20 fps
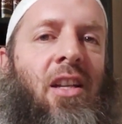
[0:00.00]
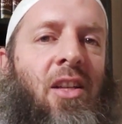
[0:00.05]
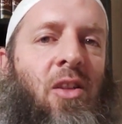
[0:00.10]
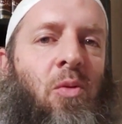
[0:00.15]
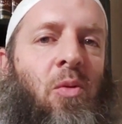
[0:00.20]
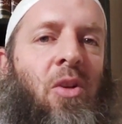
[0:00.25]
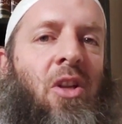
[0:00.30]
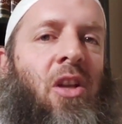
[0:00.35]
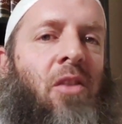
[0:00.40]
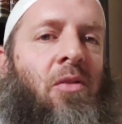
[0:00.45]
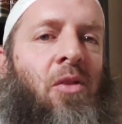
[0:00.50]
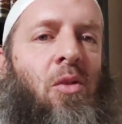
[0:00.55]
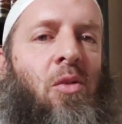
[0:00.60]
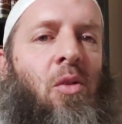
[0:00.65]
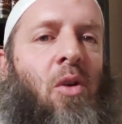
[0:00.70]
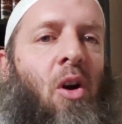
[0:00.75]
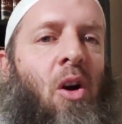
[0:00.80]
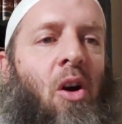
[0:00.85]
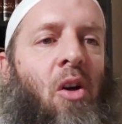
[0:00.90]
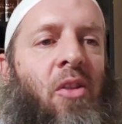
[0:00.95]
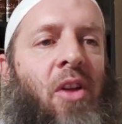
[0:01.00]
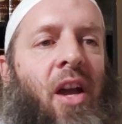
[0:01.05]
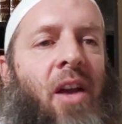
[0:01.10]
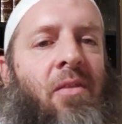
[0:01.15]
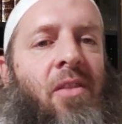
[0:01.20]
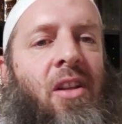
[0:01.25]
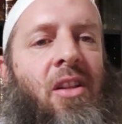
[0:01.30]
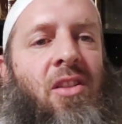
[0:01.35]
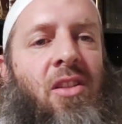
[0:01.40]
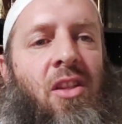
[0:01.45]
this will give you all the
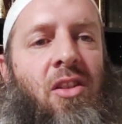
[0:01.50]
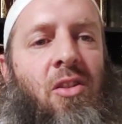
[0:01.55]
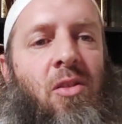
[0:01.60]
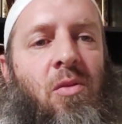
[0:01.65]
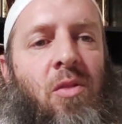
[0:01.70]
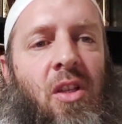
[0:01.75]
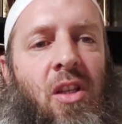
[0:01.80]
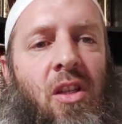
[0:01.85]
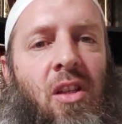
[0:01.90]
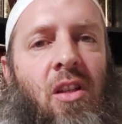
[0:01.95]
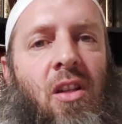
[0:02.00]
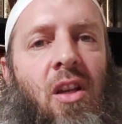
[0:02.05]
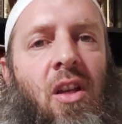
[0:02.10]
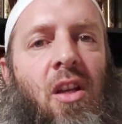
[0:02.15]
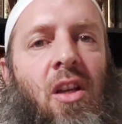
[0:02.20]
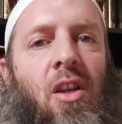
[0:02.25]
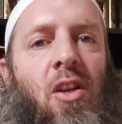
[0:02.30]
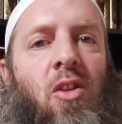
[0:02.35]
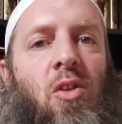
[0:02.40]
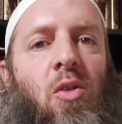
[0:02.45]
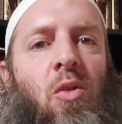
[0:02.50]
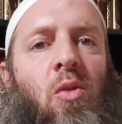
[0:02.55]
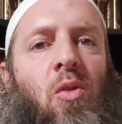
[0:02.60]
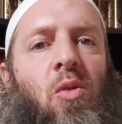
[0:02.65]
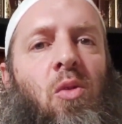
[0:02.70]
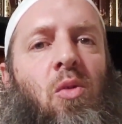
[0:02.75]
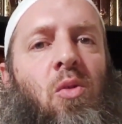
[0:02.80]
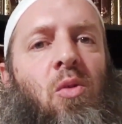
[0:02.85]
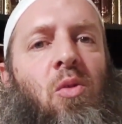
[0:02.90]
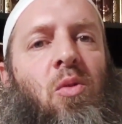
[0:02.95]
evidence that you need
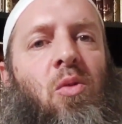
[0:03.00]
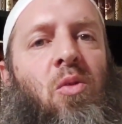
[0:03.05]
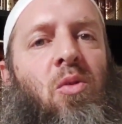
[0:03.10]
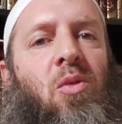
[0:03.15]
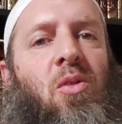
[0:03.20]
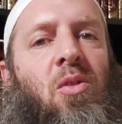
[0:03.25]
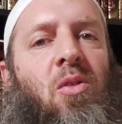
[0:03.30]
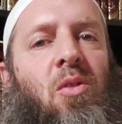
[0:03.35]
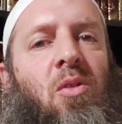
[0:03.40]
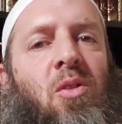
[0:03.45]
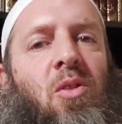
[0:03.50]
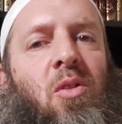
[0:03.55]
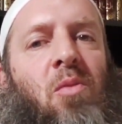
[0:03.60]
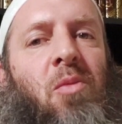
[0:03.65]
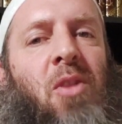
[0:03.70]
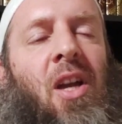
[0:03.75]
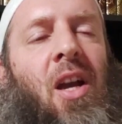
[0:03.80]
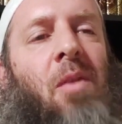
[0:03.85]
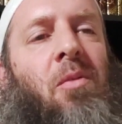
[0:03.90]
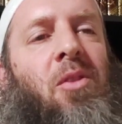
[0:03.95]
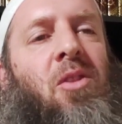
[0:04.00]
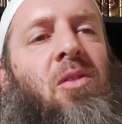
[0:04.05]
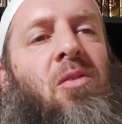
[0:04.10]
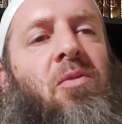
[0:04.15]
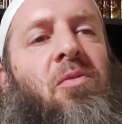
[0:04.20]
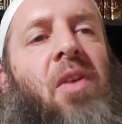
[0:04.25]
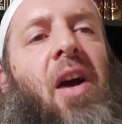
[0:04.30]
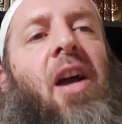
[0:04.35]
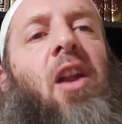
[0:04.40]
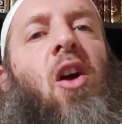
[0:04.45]
To, to to be able
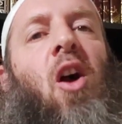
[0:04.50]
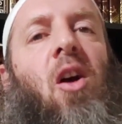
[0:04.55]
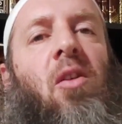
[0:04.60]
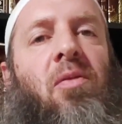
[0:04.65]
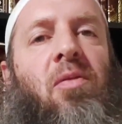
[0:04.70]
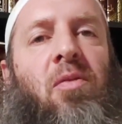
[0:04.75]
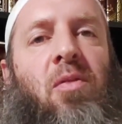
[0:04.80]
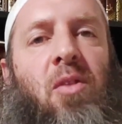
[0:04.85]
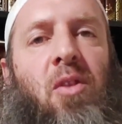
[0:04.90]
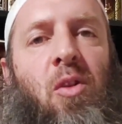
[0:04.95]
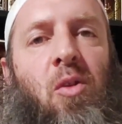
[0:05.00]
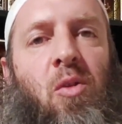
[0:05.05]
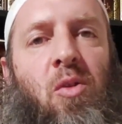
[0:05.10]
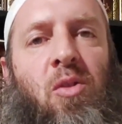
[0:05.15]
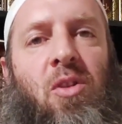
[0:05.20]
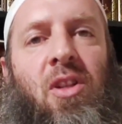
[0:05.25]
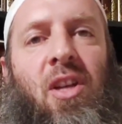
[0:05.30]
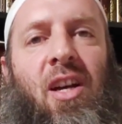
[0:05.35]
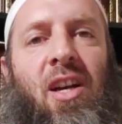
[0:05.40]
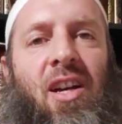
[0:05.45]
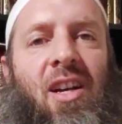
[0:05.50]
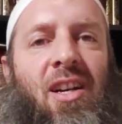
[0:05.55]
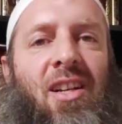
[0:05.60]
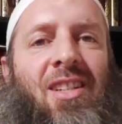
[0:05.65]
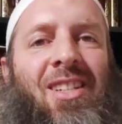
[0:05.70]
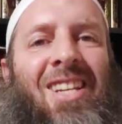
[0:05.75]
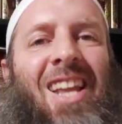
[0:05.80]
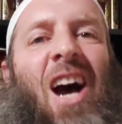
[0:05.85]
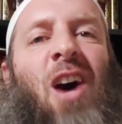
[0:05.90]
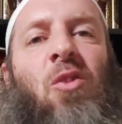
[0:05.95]
to fight off those
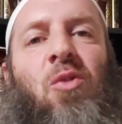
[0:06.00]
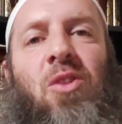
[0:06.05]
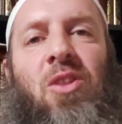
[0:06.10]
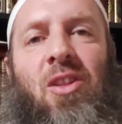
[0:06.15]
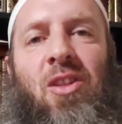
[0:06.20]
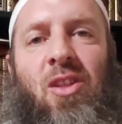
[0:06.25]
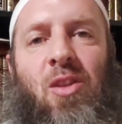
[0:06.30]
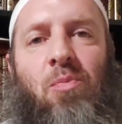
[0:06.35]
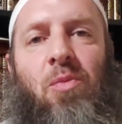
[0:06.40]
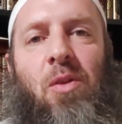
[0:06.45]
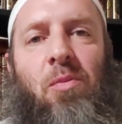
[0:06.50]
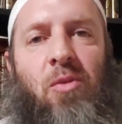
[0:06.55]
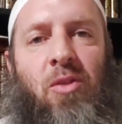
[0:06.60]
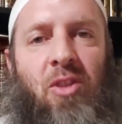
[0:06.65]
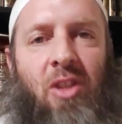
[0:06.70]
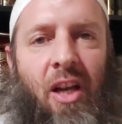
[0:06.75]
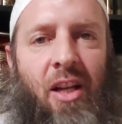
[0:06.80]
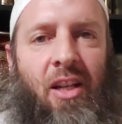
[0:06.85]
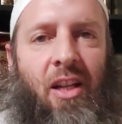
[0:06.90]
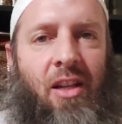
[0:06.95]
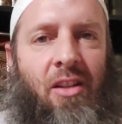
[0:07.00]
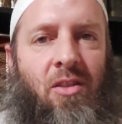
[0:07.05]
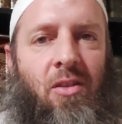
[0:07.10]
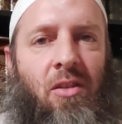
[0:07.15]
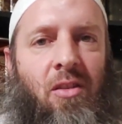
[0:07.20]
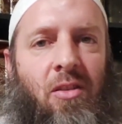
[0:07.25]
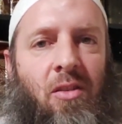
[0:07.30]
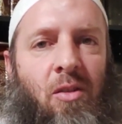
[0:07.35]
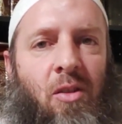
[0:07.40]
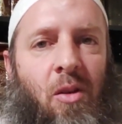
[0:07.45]
uh, doubts that these people try to
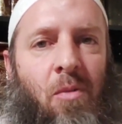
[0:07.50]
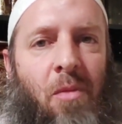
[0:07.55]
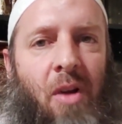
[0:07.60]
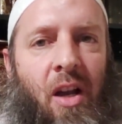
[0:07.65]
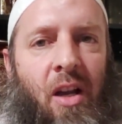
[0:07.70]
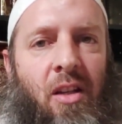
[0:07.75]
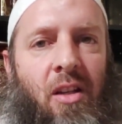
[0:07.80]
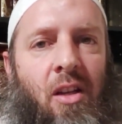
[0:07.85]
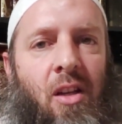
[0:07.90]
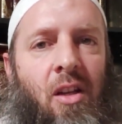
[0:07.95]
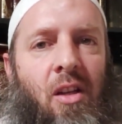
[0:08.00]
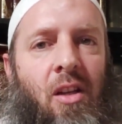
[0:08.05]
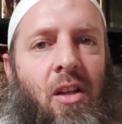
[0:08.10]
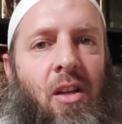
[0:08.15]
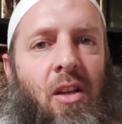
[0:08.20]
enter into your mind,